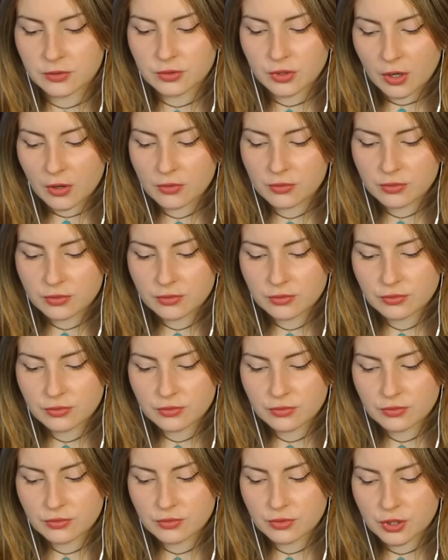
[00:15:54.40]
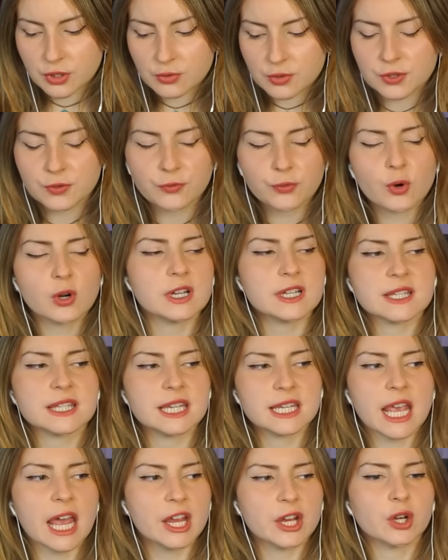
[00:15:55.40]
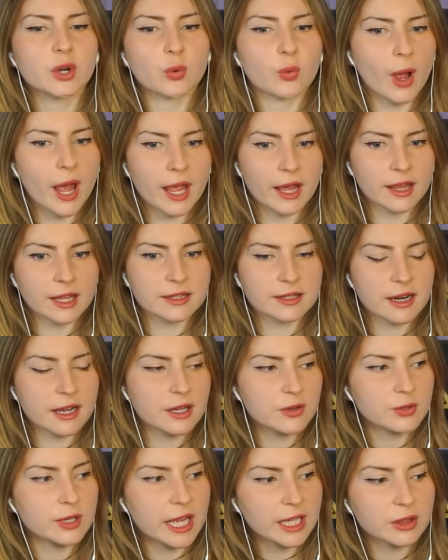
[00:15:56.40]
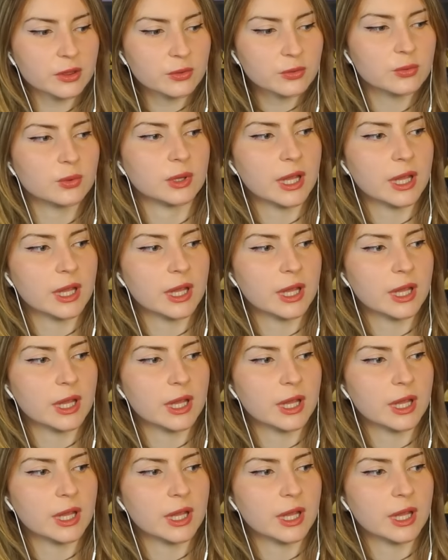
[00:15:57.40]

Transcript: don't use force to get your way. That's not how you get through